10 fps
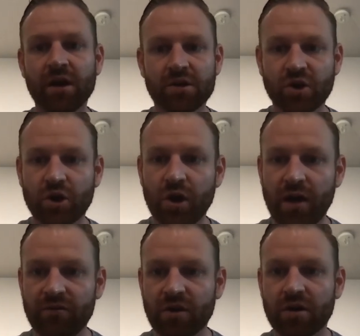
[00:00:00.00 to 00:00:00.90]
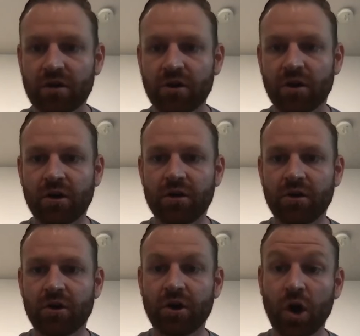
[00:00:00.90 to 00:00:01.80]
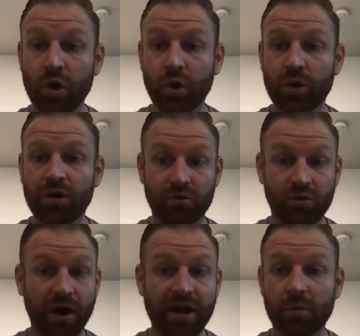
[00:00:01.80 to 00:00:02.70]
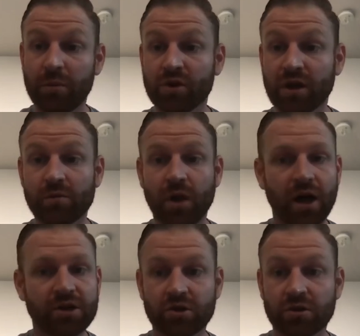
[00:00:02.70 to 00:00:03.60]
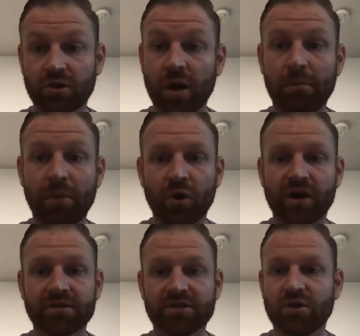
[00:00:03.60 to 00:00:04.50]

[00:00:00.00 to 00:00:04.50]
So you have your code, right? Your building blocks, your little components.